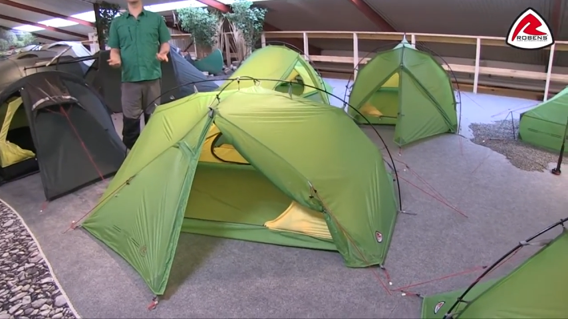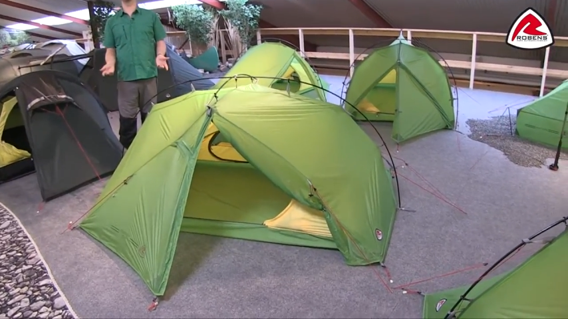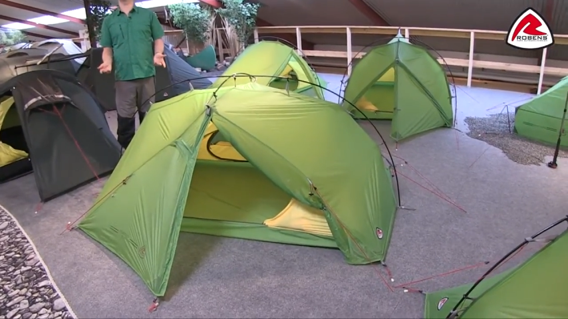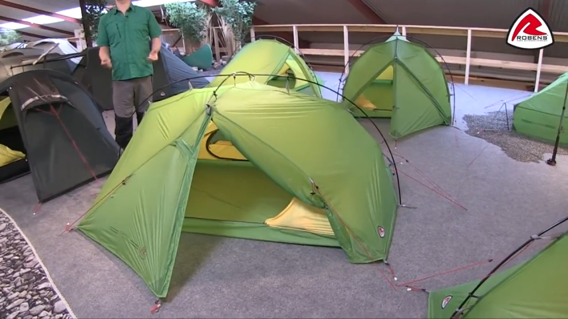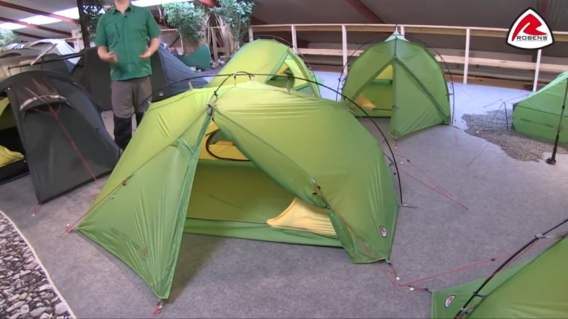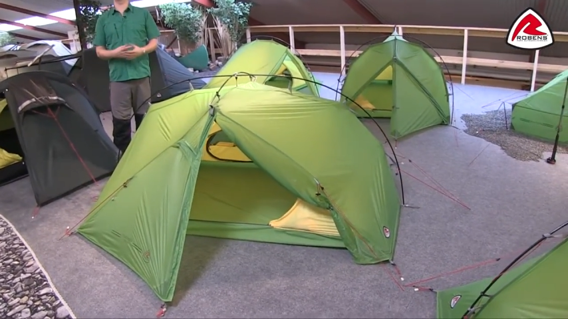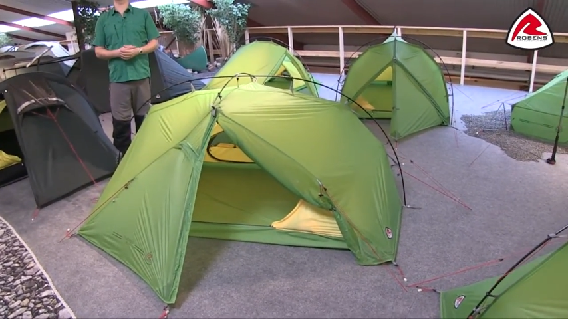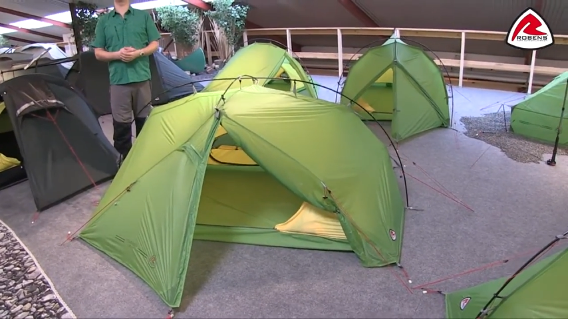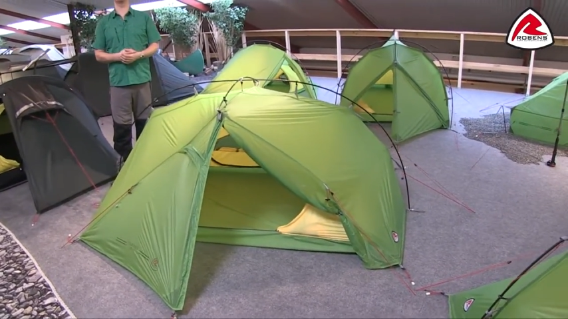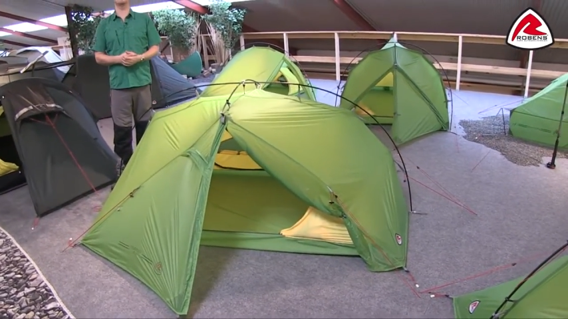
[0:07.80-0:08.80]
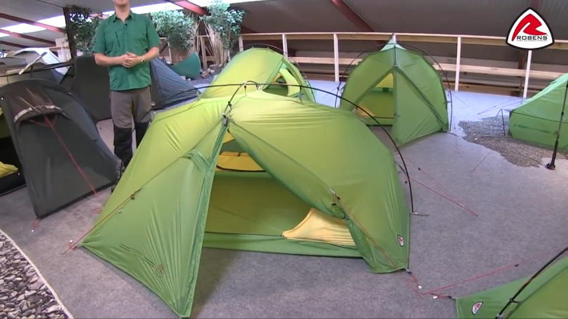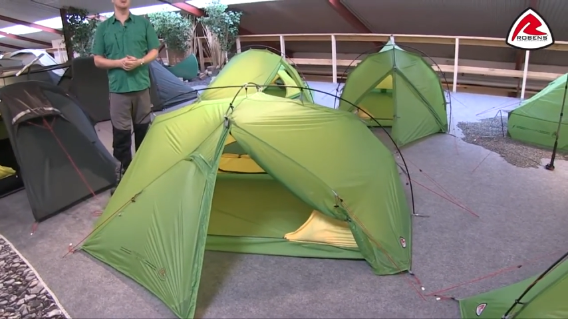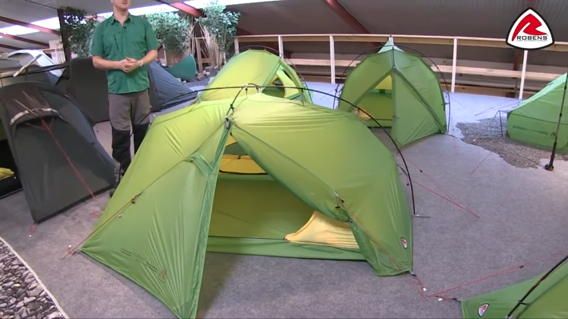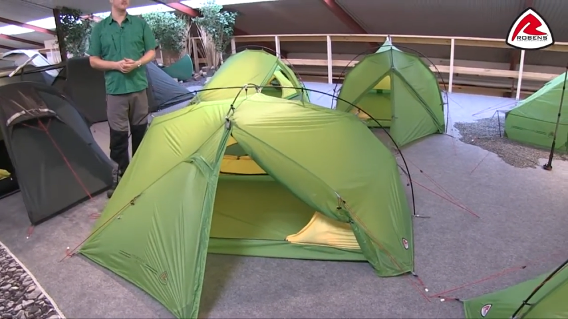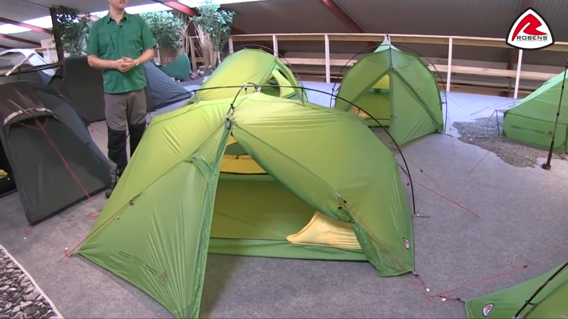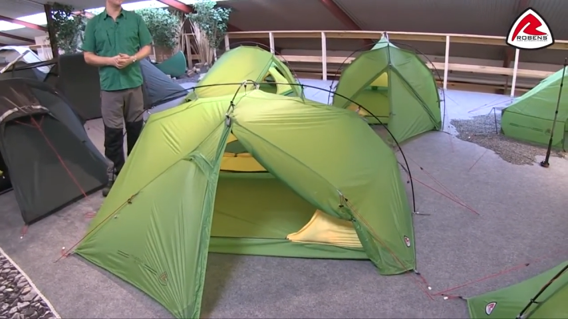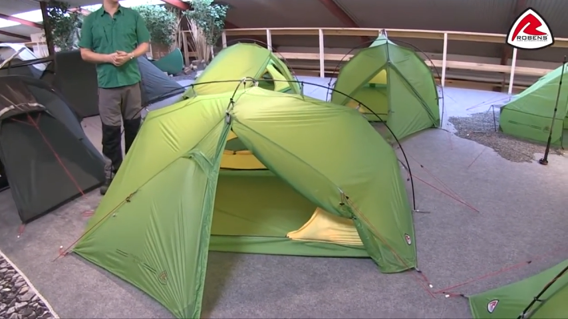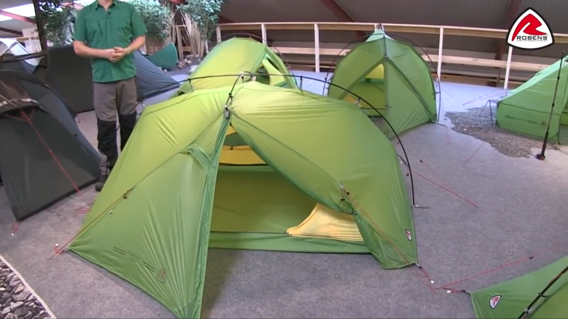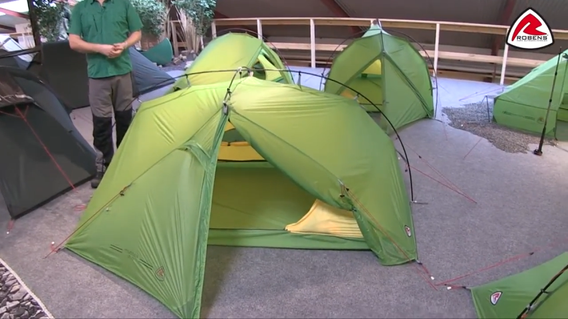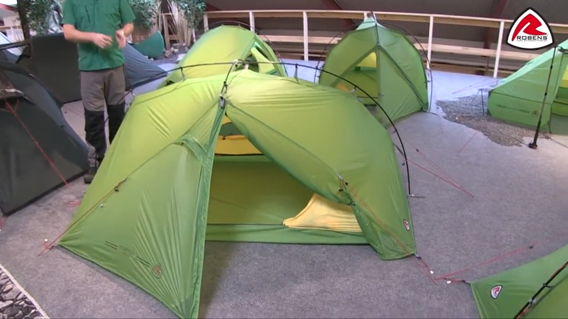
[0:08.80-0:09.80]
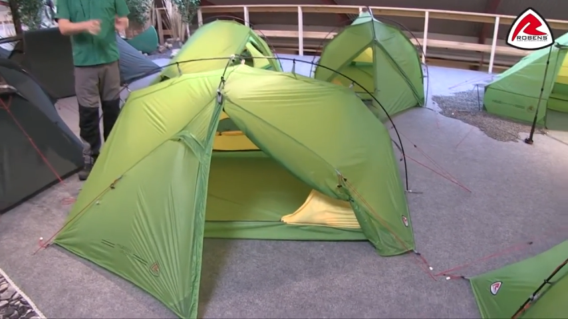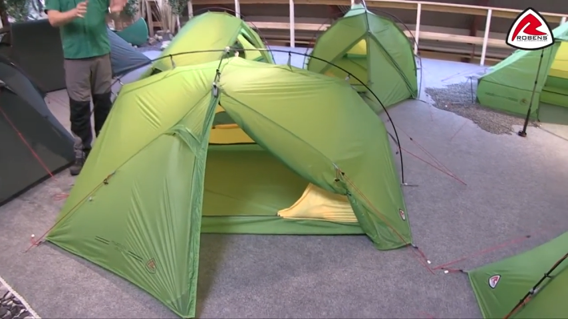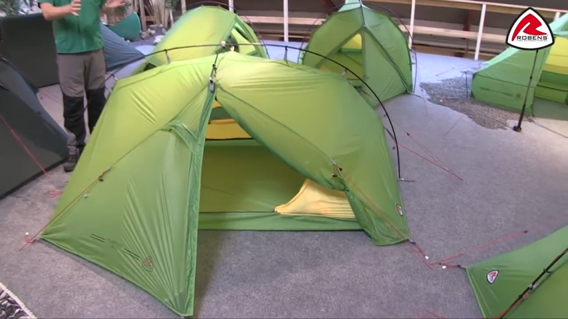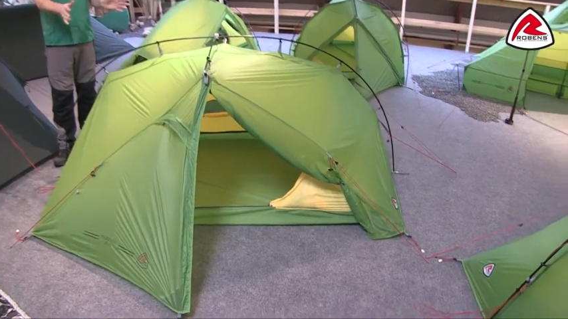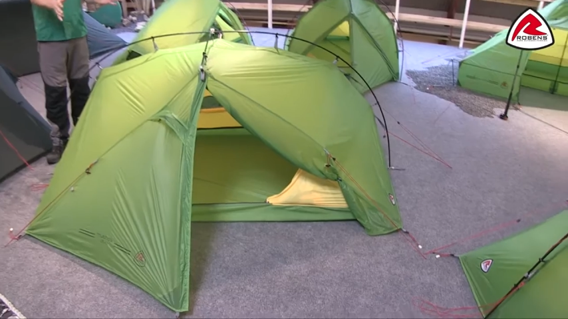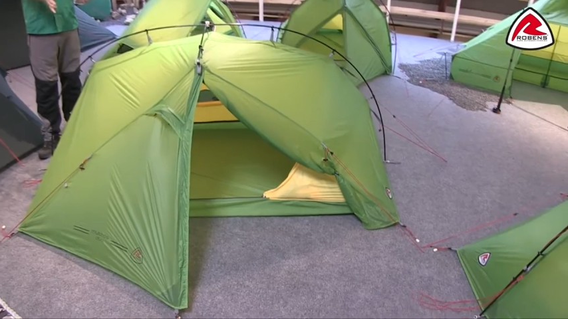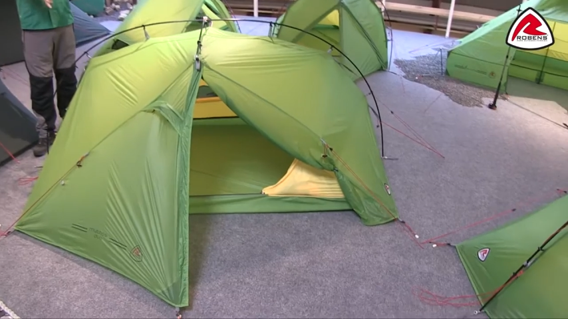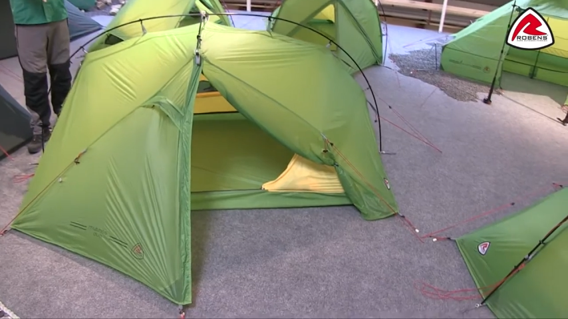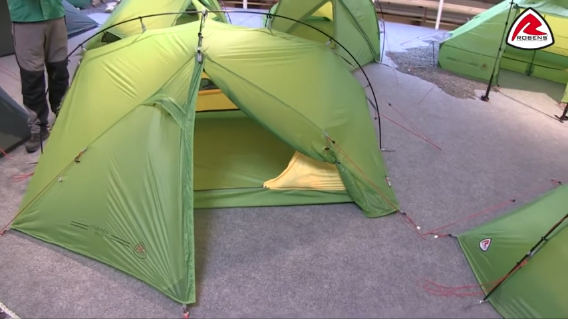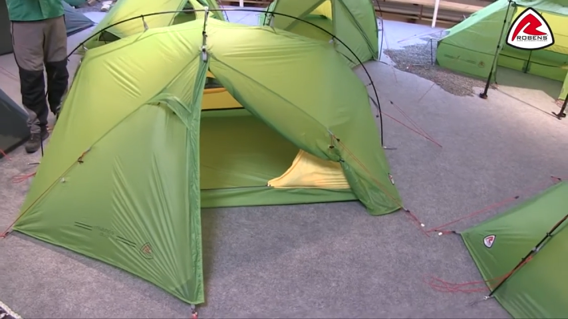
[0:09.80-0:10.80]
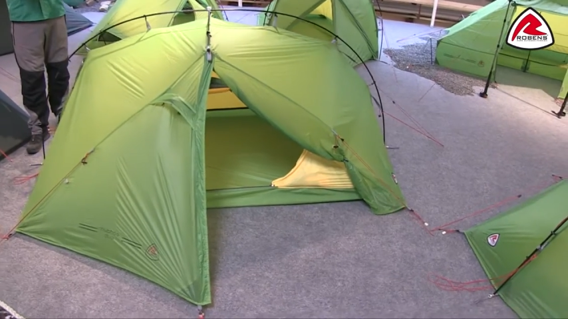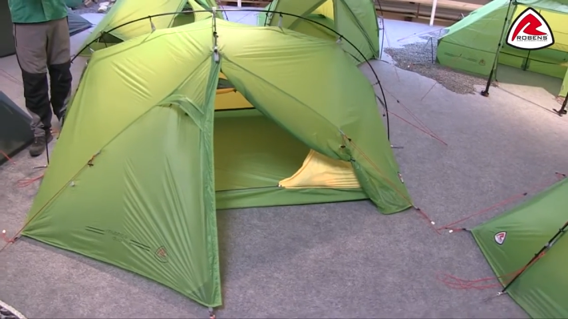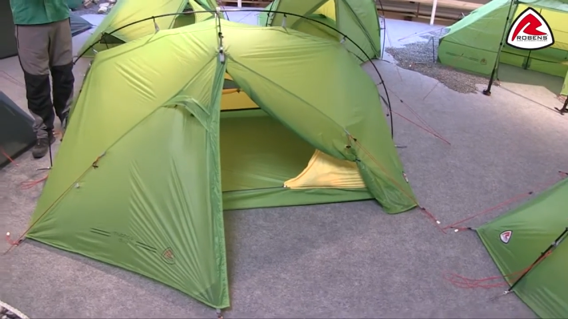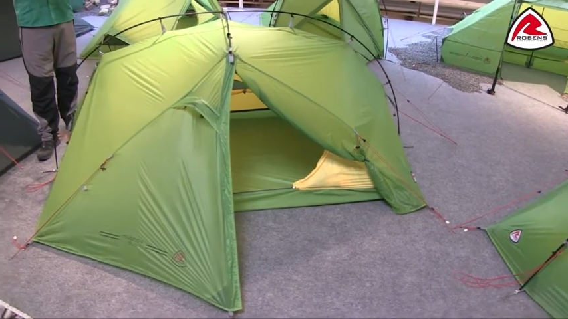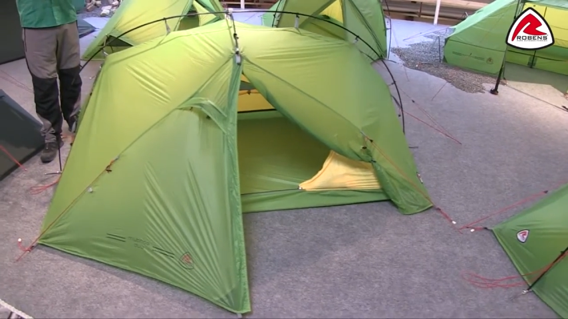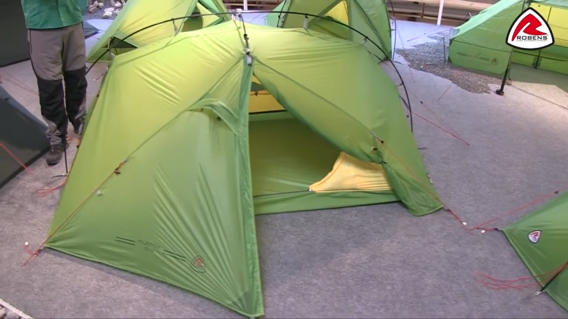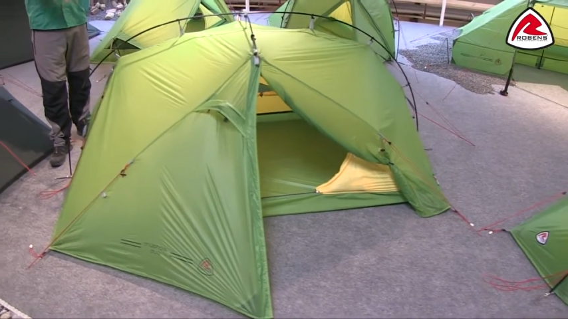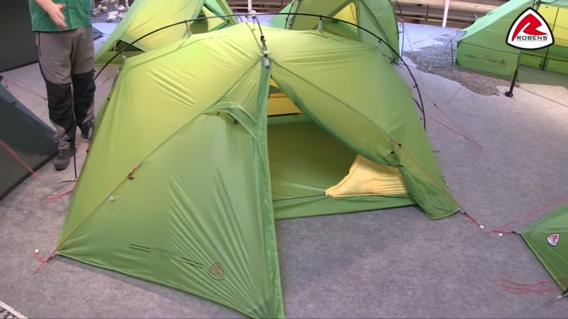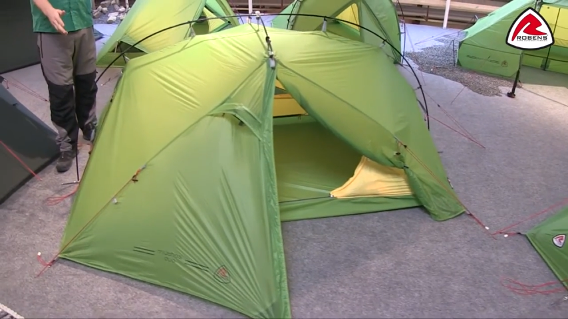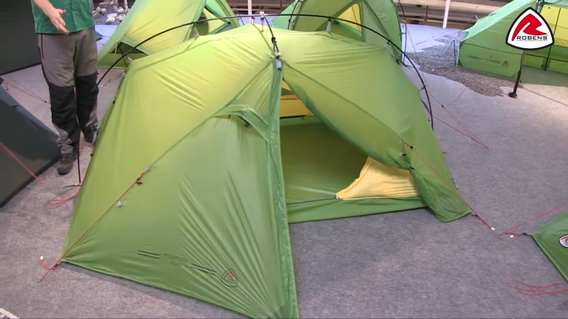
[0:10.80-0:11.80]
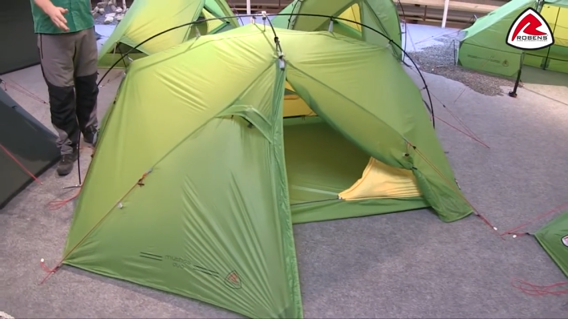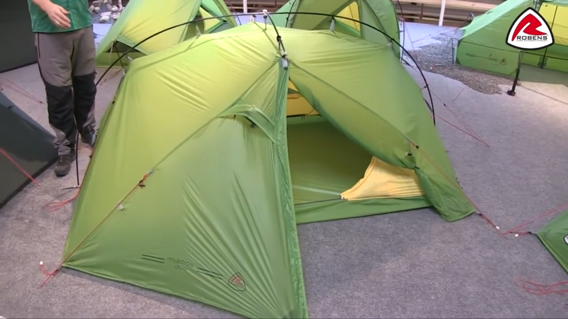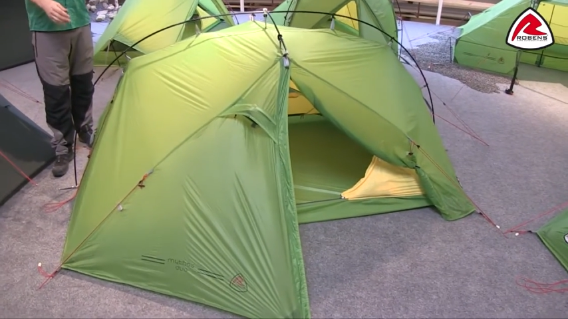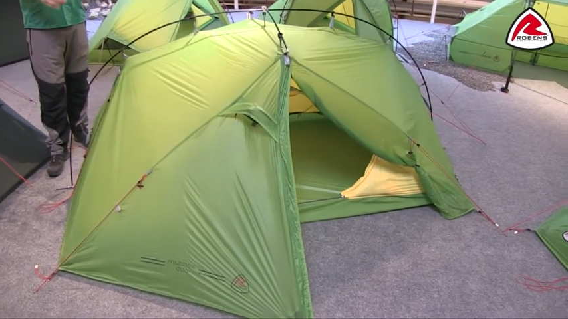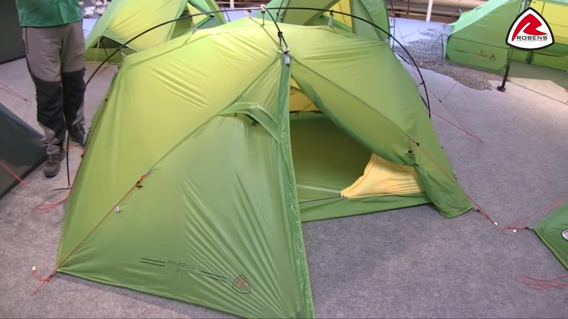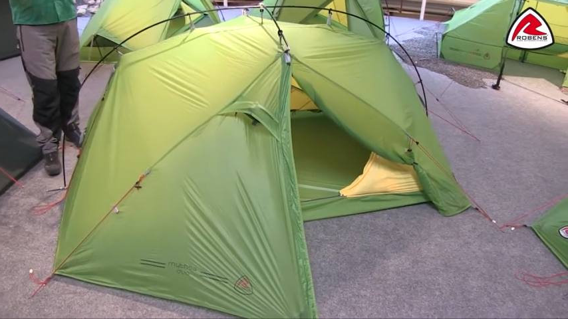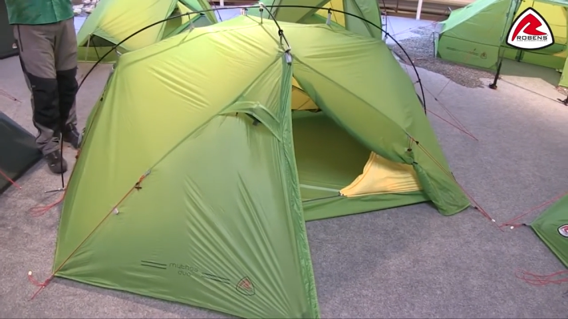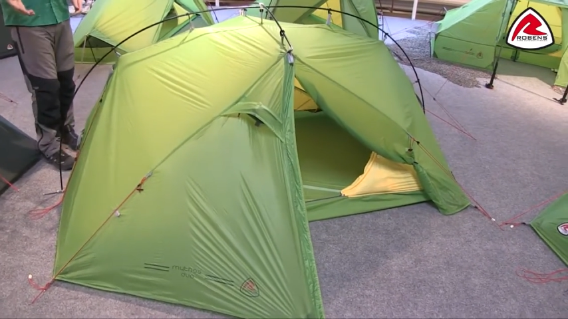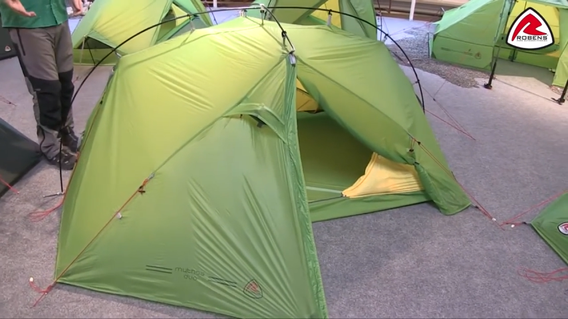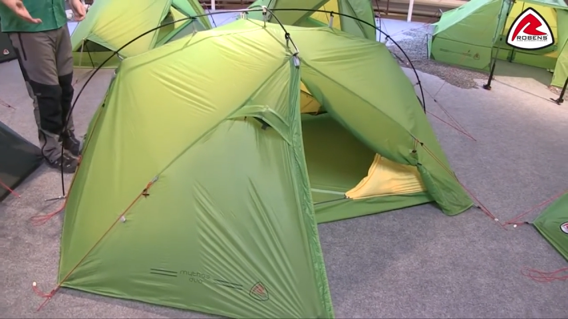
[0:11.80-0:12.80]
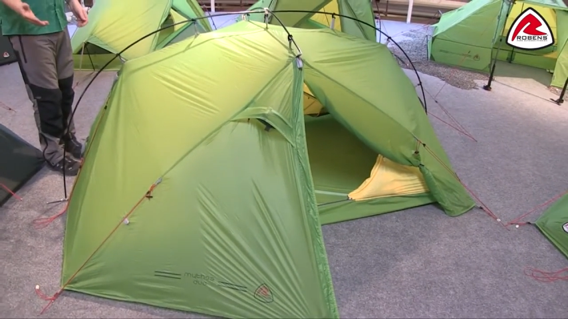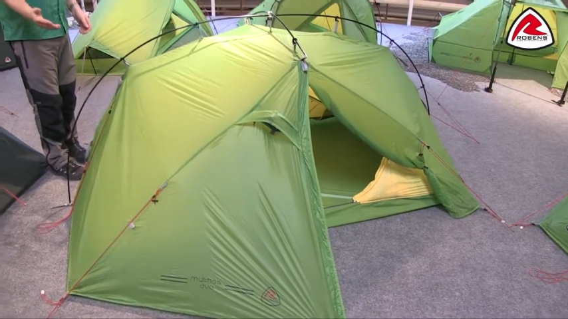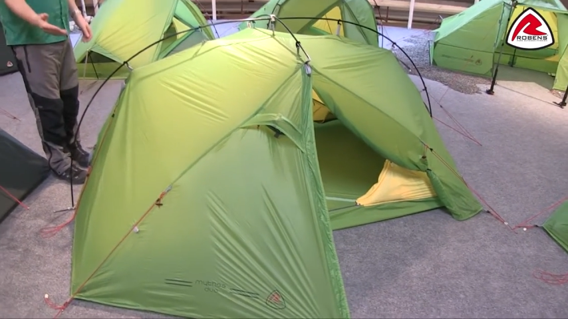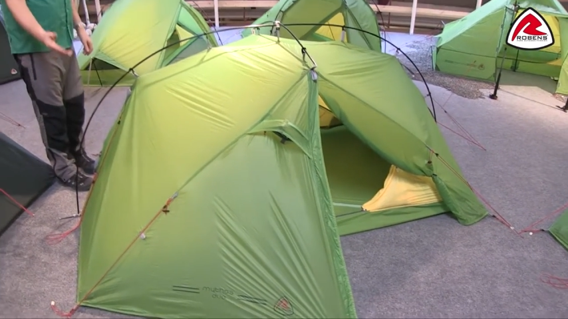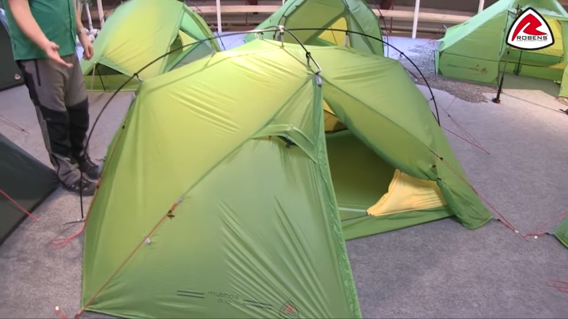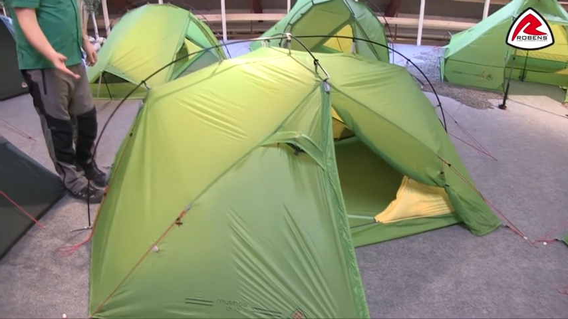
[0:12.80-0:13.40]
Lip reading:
[unreadable: no face in view]